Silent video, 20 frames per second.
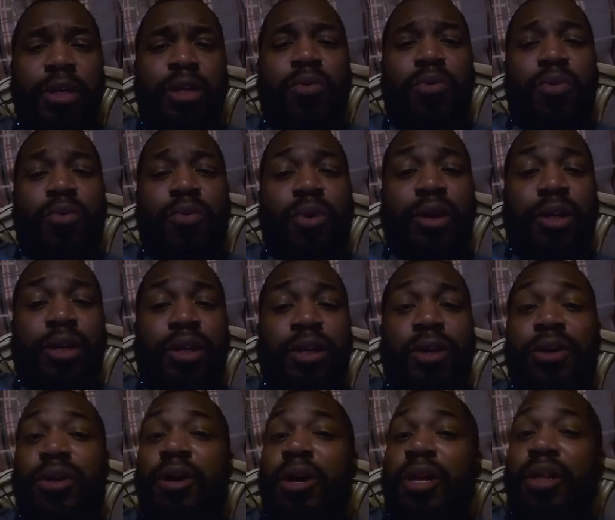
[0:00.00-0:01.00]
we're working
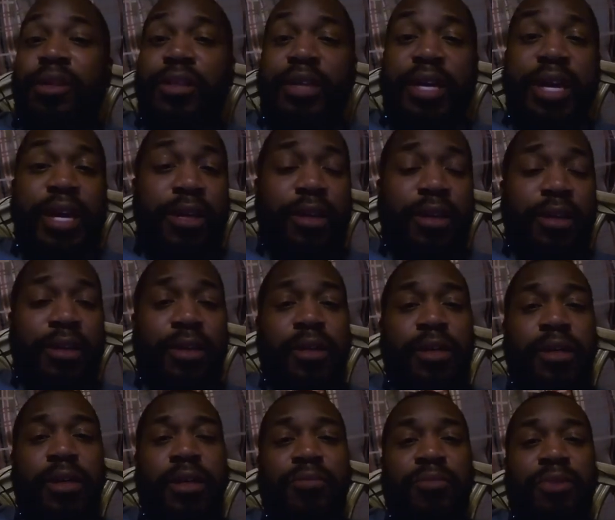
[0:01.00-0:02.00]
on all of that.
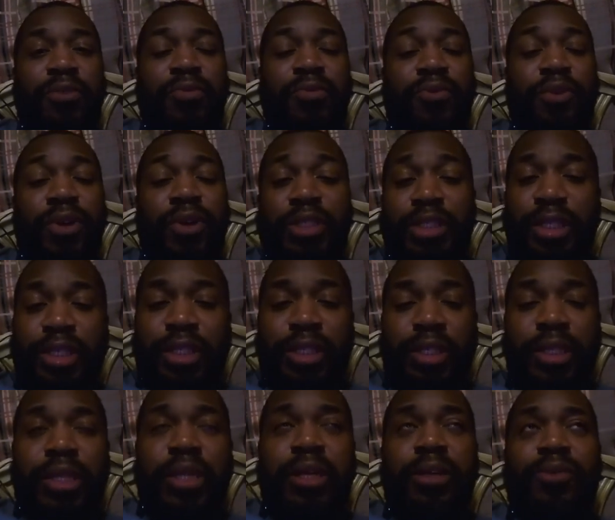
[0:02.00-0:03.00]

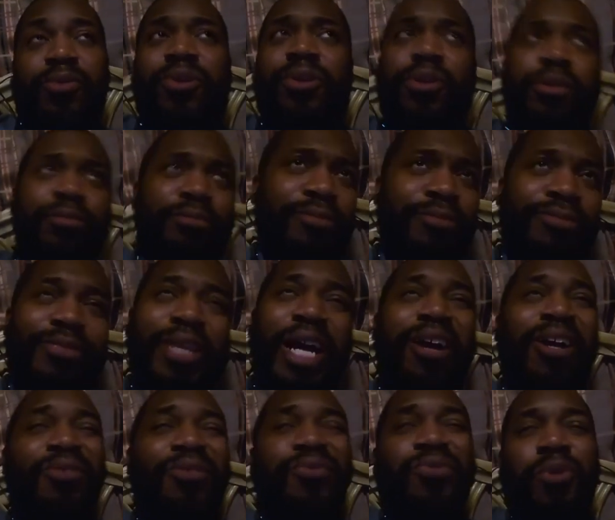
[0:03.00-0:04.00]
Unfortunately, or not
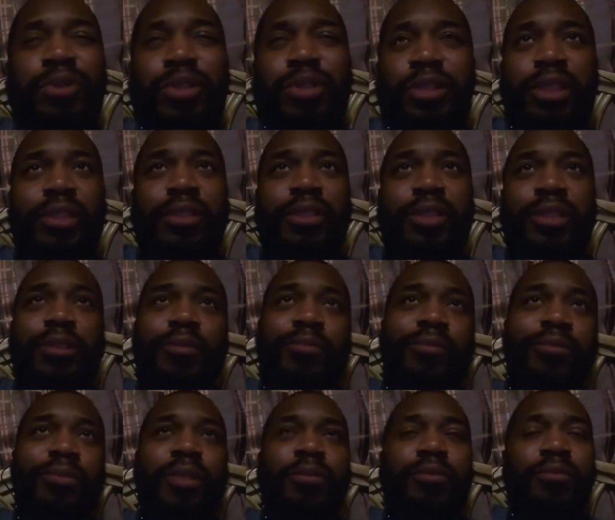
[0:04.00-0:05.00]
unfortunately, just
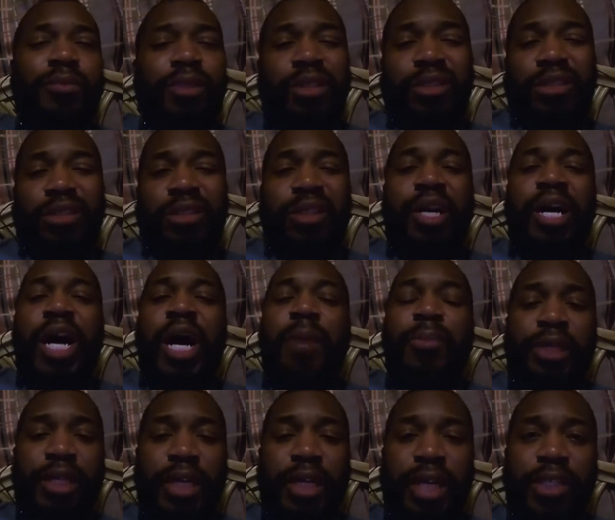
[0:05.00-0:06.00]
the
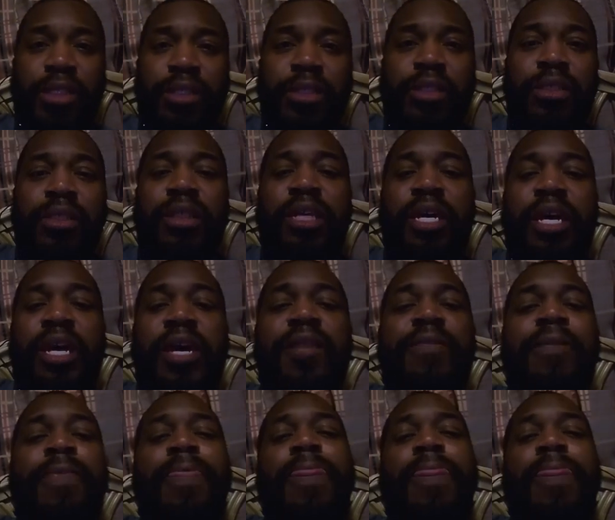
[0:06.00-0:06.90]
complication is that